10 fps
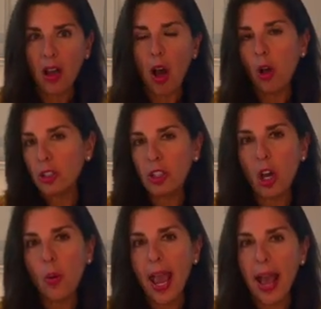
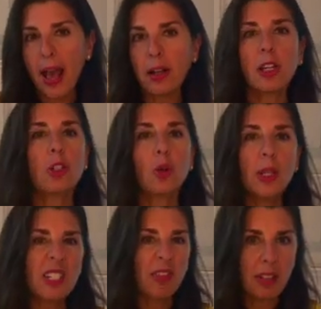also add a
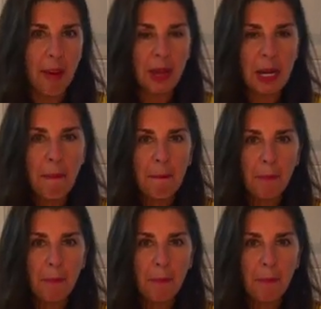squeeze of lemon